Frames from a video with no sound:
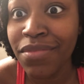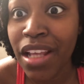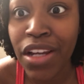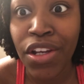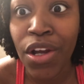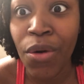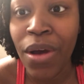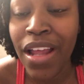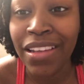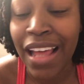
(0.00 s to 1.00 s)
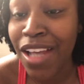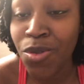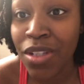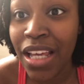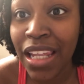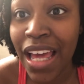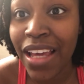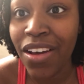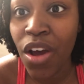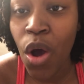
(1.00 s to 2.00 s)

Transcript: and you know, and that's what they like,